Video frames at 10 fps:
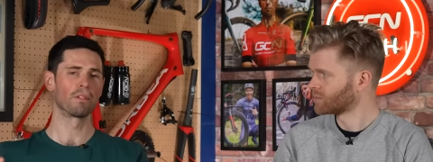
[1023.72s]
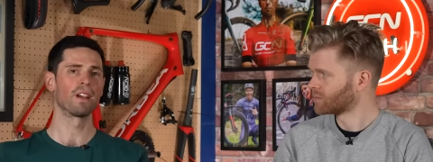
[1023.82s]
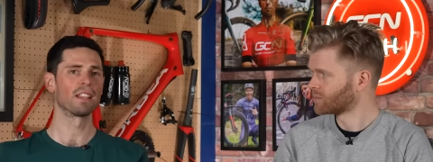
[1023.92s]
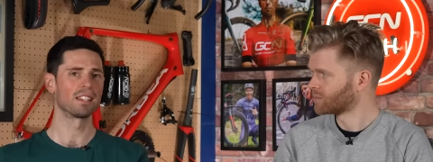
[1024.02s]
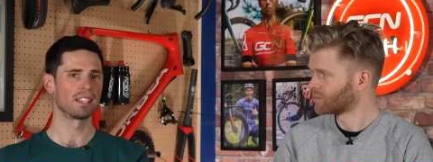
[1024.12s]
Speaker 1: the
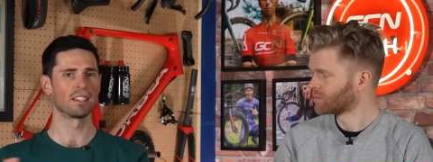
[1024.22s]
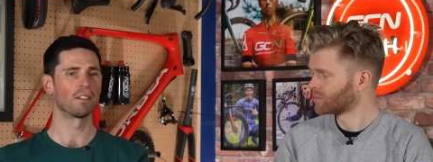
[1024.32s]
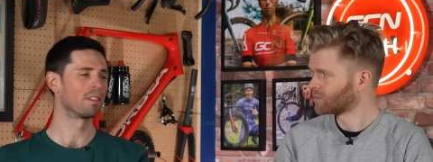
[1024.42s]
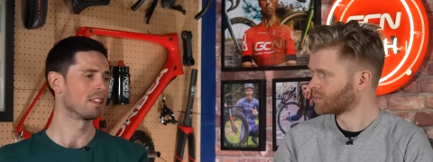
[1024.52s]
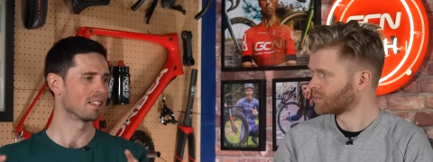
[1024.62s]
fancy
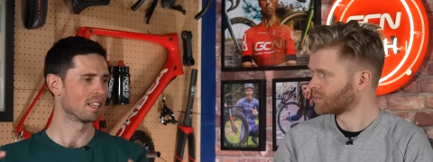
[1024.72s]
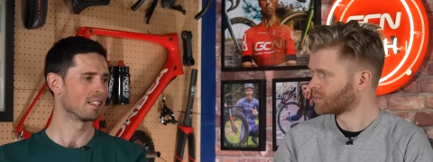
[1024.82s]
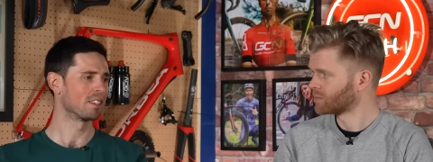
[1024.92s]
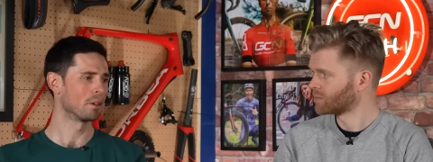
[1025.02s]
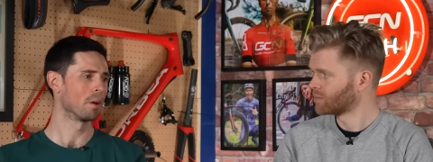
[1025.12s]
stuff that it says
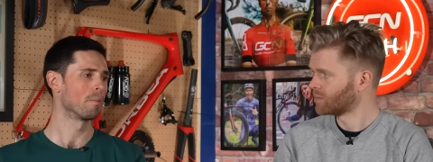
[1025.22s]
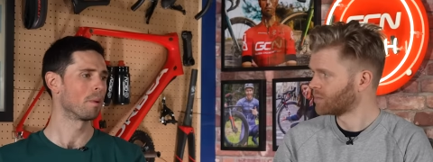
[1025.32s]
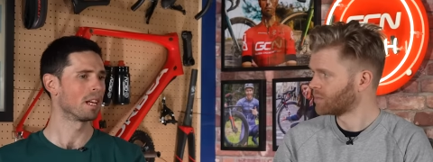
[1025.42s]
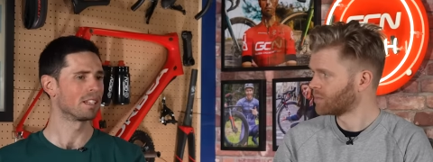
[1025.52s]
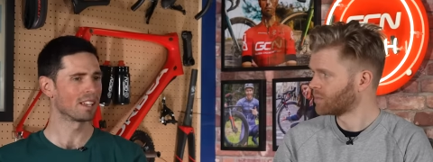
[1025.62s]
it's doing,
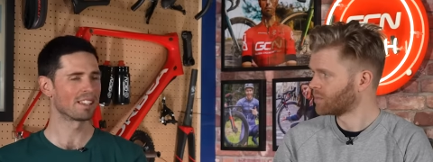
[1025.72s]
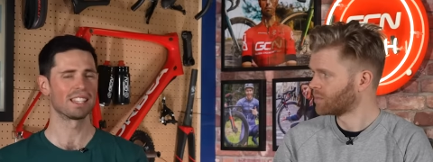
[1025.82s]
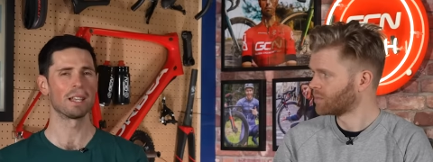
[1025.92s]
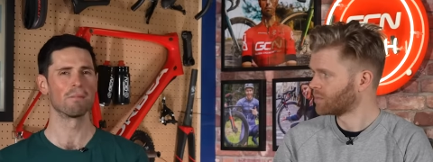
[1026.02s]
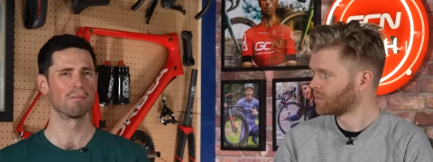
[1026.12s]
but it does
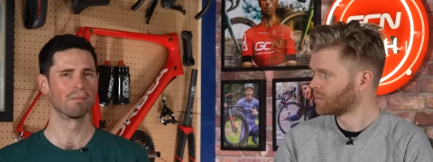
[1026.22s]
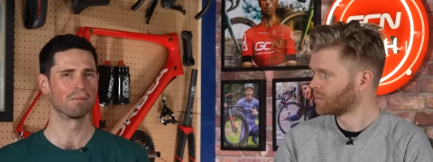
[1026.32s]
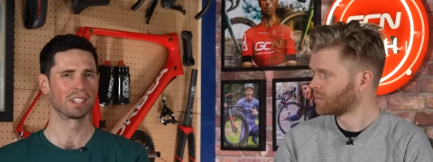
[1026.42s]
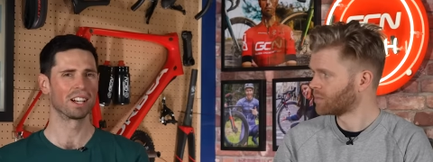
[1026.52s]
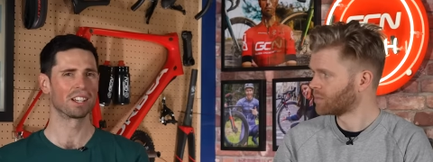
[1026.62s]
seem
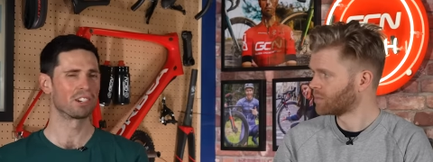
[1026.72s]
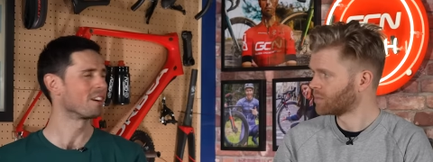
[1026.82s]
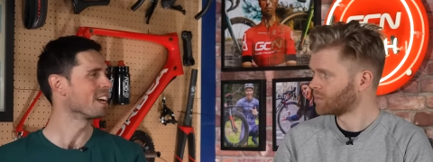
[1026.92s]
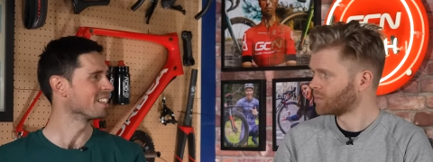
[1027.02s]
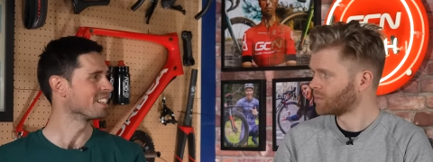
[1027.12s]
kind of
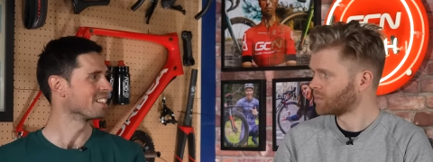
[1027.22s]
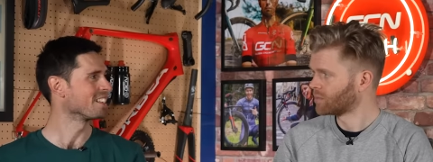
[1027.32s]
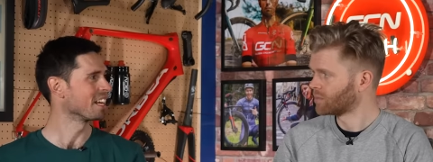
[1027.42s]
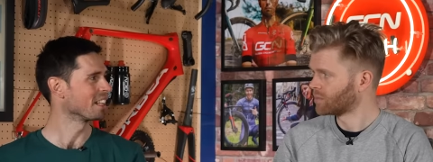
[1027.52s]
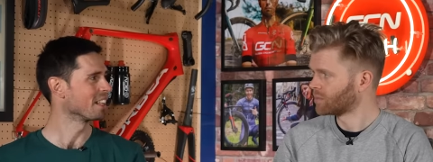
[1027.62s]
crazy to
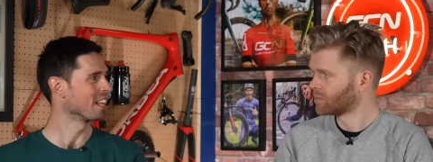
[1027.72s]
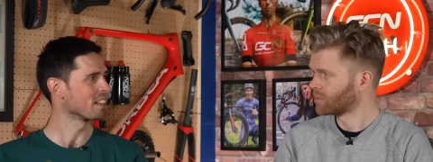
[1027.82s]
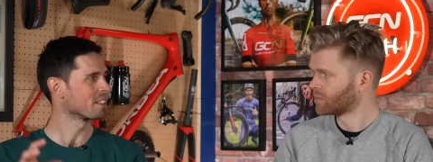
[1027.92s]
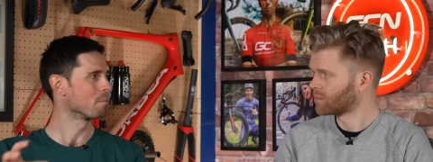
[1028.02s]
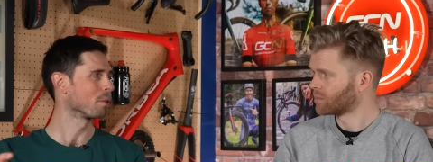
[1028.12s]
think that
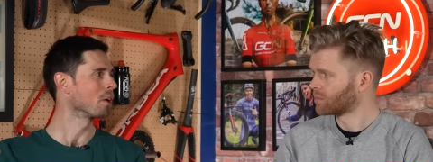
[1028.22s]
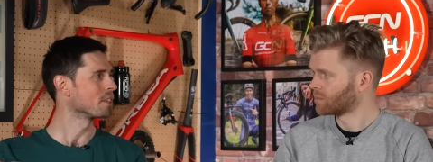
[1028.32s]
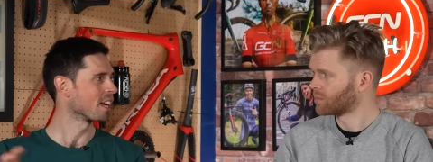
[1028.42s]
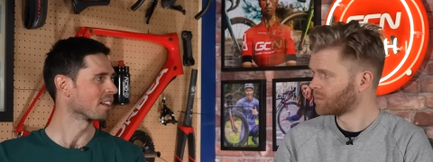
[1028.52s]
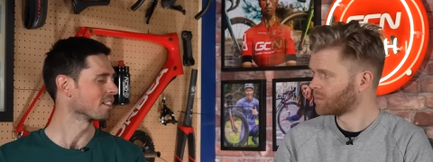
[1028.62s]
that's the price
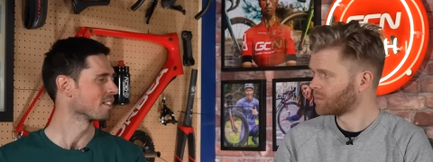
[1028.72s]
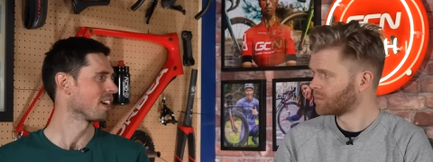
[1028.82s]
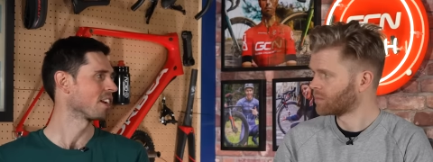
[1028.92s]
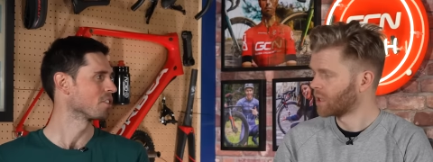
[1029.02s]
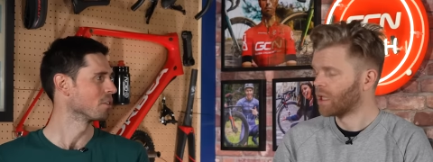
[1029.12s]
tag that's
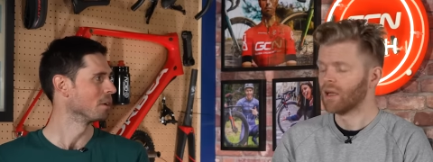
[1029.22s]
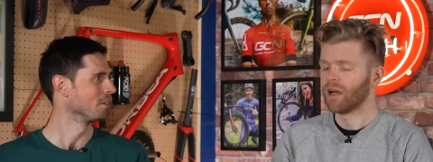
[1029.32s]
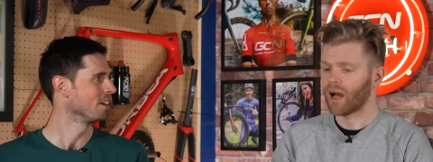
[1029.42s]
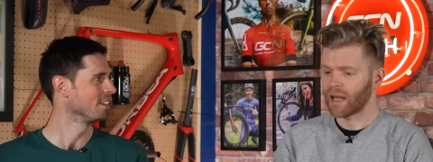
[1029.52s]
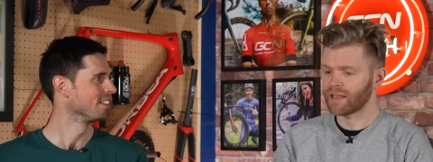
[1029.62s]
attached to it,
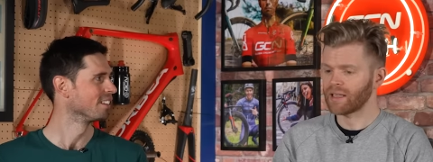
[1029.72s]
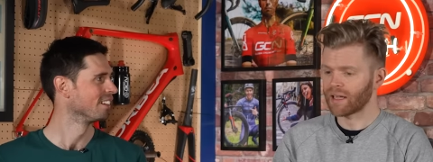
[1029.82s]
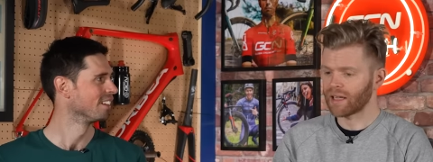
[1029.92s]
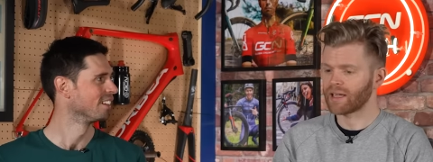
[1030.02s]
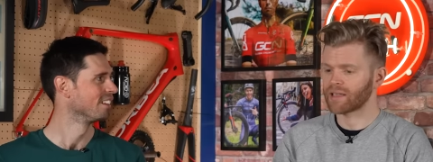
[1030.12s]
right?
Speaker 2: I think
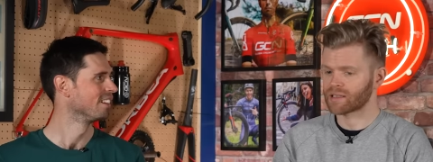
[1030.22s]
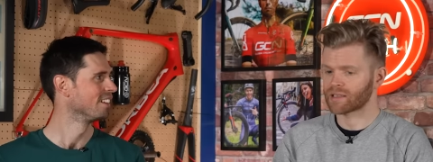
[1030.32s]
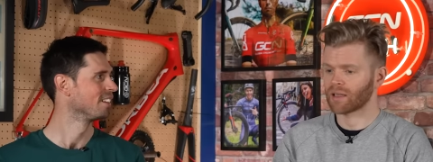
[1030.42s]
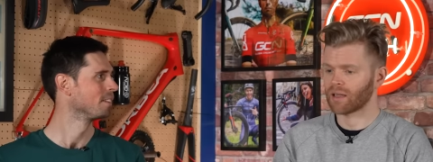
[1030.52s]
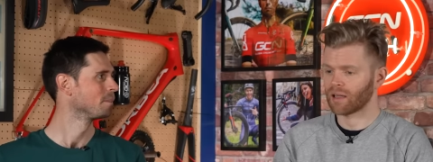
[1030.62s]
it
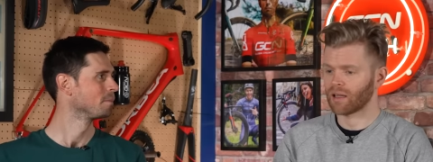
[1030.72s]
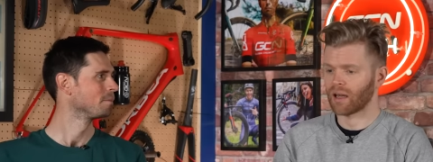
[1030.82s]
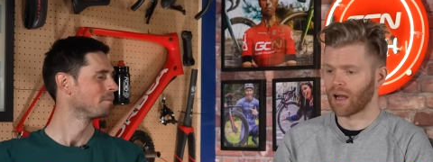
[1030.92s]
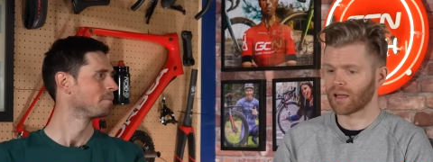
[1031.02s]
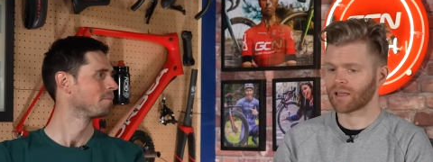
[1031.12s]
is.
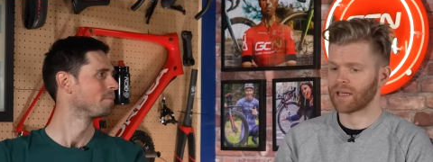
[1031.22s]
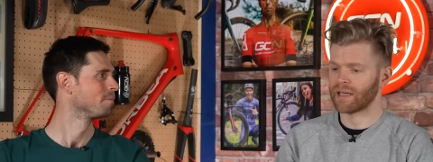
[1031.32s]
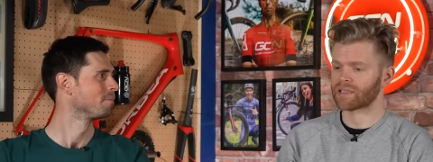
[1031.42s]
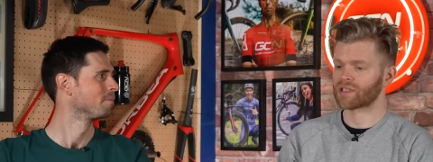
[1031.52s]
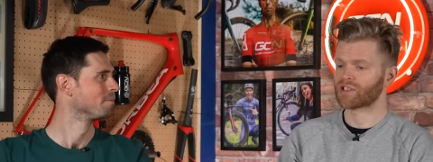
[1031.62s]

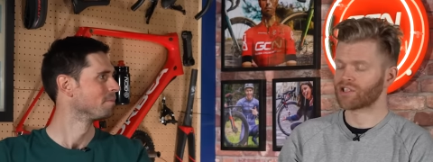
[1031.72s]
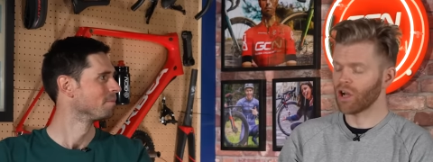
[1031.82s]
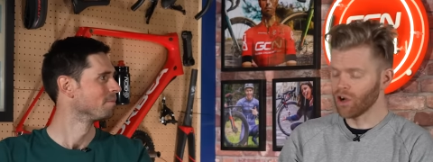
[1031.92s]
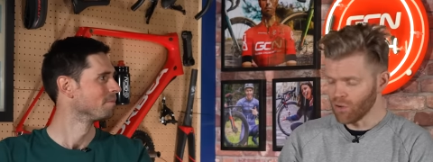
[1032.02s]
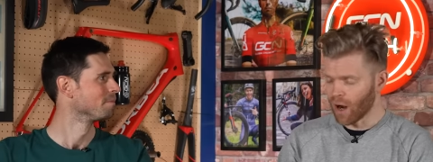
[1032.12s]
It's
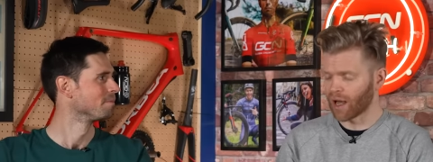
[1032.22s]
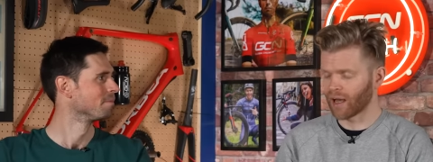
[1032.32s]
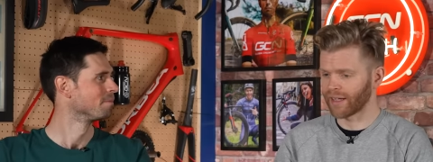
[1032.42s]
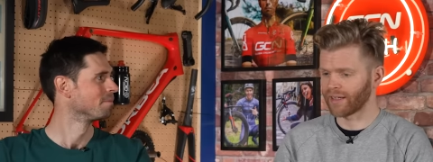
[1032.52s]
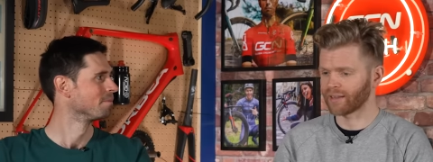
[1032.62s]
so
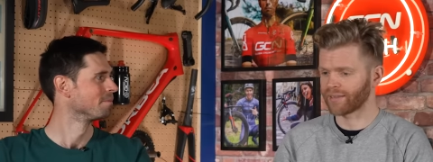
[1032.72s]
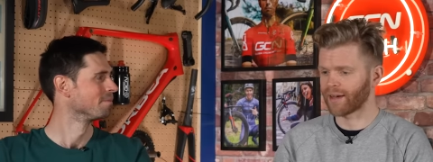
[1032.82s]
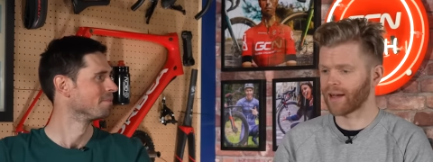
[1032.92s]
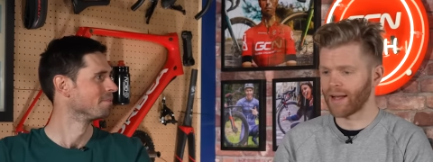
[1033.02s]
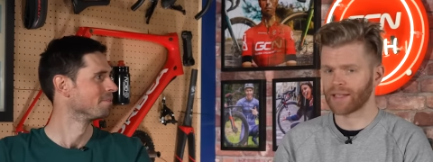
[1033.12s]
high that
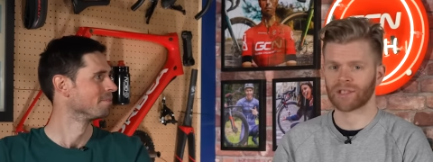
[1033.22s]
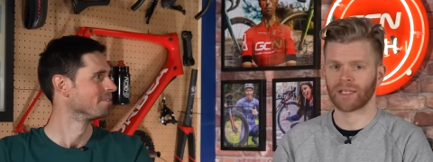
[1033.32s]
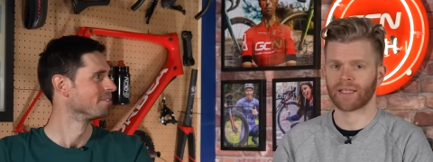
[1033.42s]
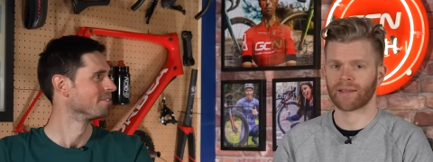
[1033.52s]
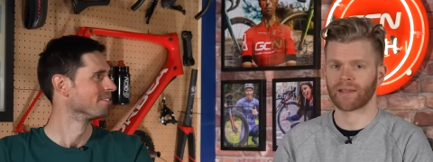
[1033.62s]
I
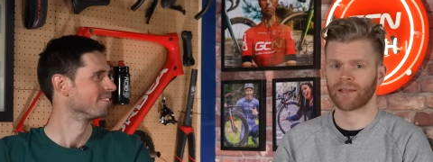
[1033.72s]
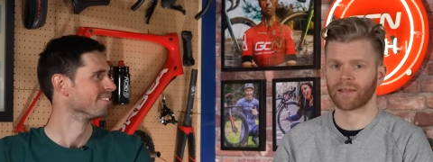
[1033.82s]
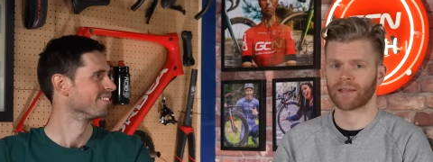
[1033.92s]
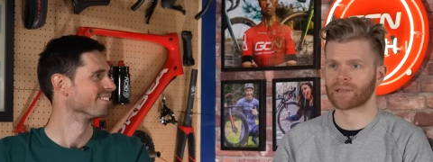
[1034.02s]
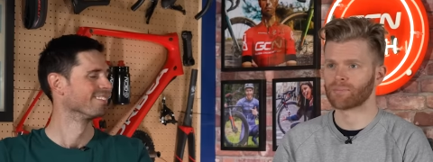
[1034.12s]
actually think
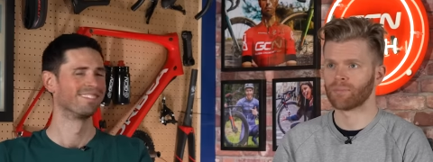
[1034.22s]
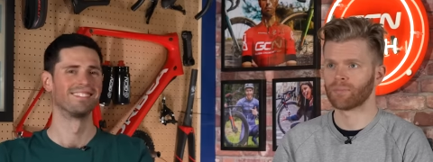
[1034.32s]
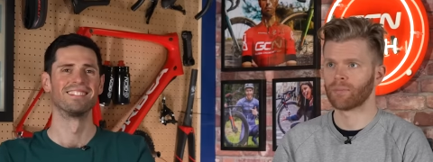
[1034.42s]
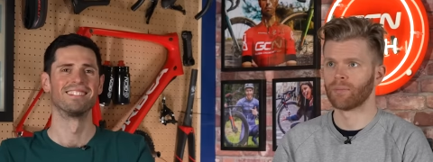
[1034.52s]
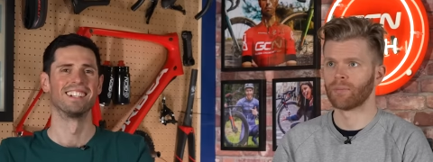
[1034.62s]
this
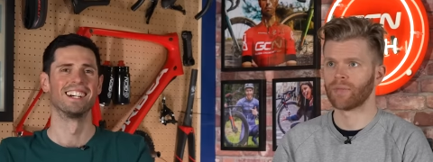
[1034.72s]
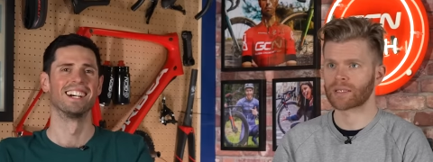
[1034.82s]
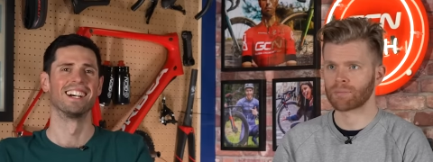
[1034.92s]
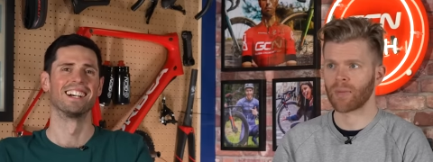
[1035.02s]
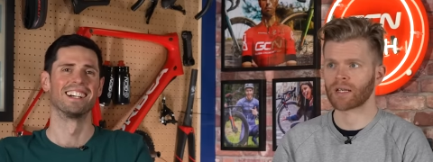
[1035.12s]

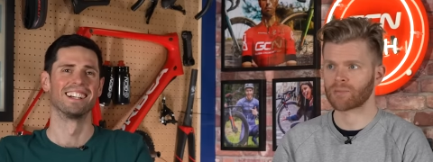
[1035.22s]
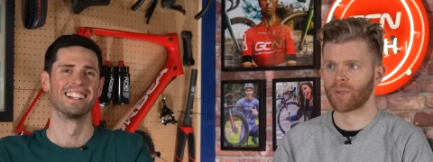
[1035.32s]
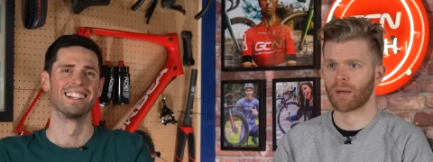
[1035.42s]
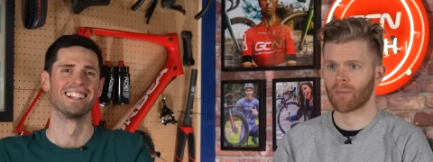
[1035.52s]
must be